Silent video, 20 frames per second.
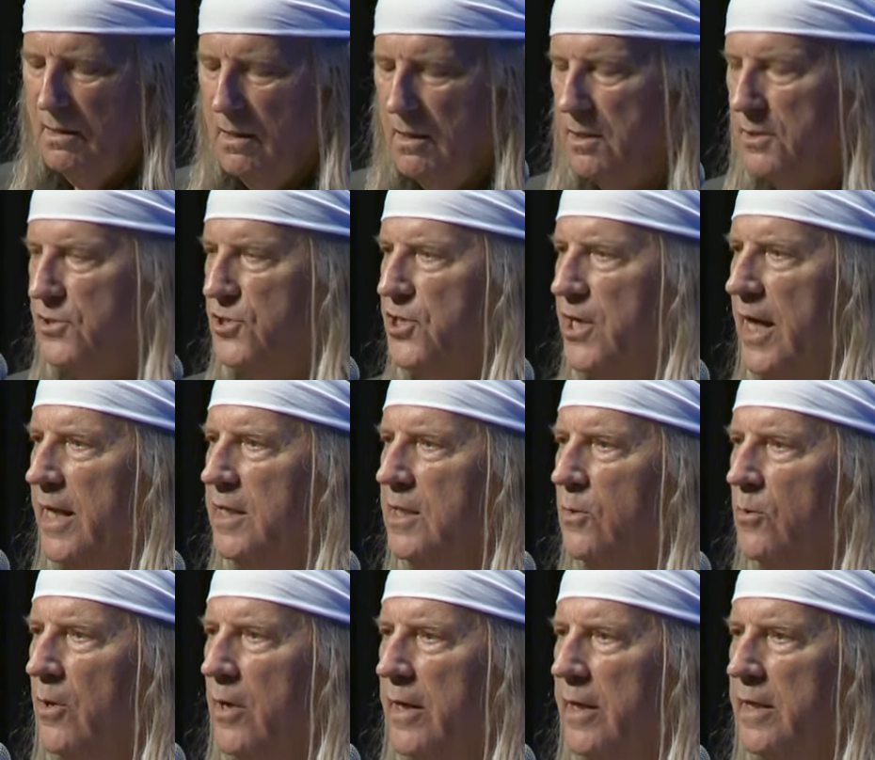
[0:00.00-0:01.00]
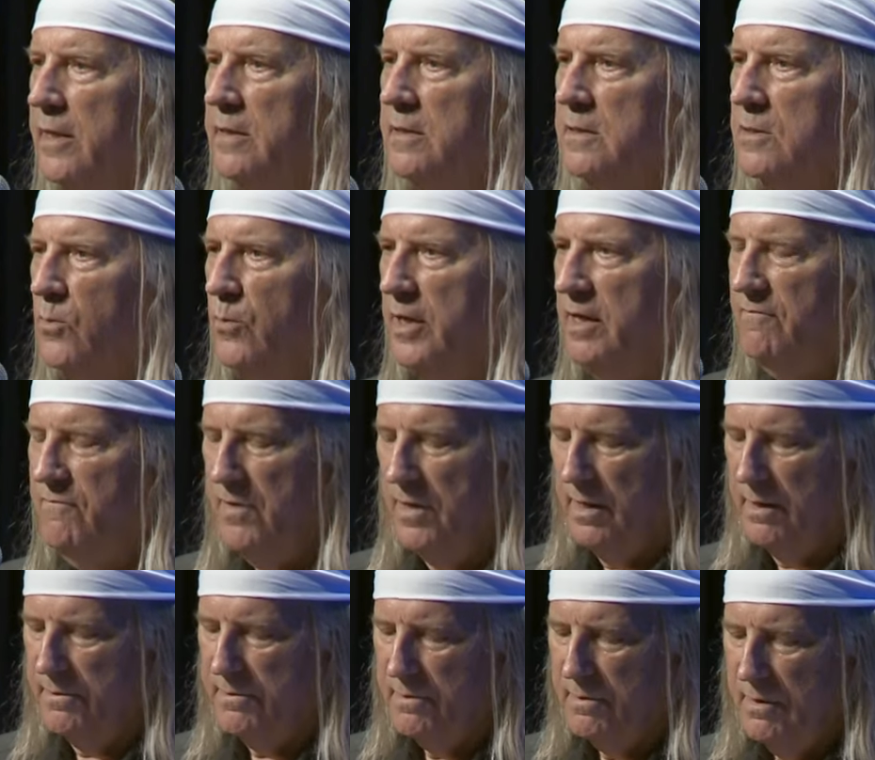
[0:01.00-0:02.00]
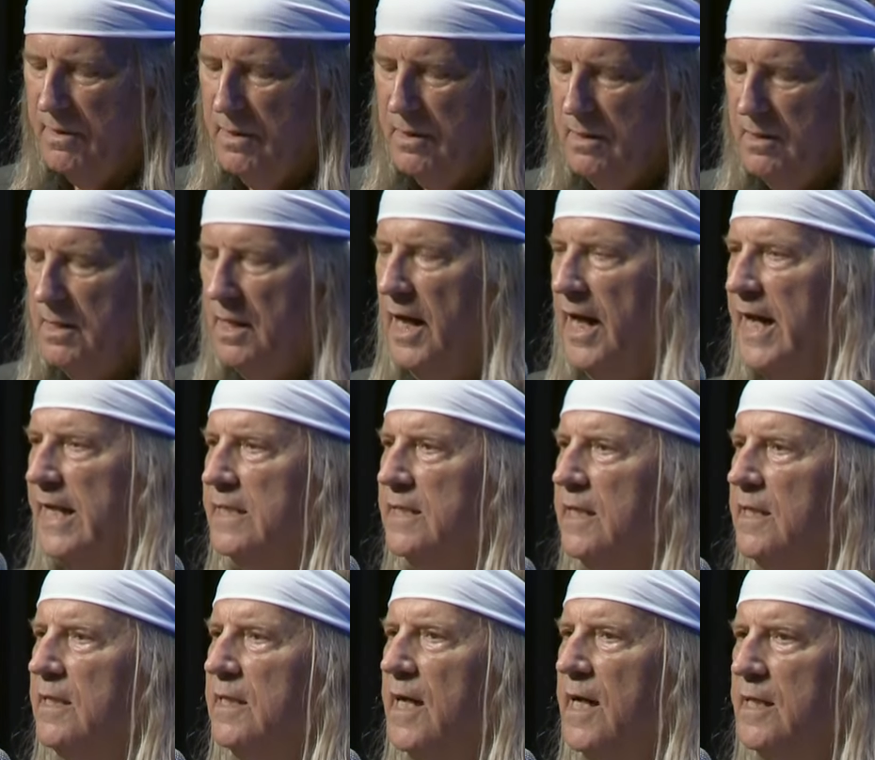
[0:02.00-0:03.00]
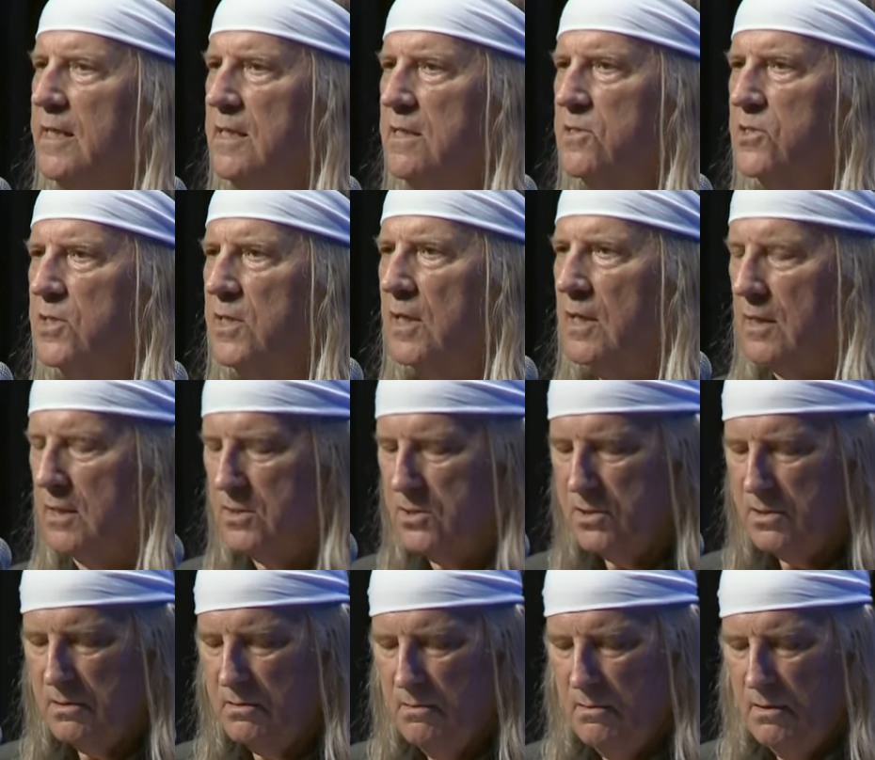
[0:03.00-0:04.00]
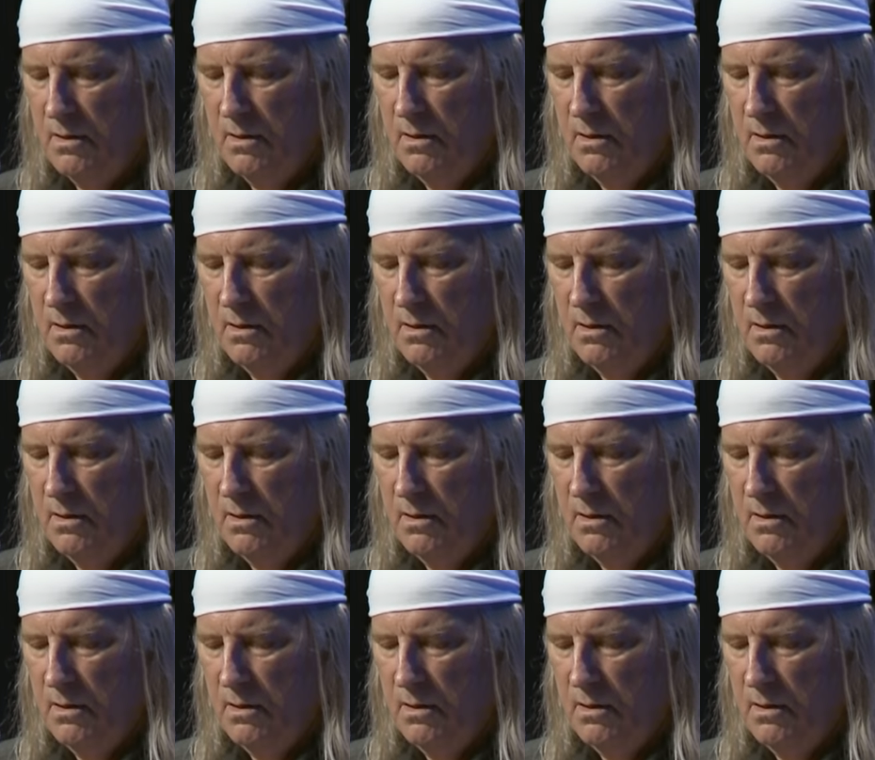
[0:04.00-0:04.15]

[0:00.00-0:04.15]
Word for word: on January 25th, 1886,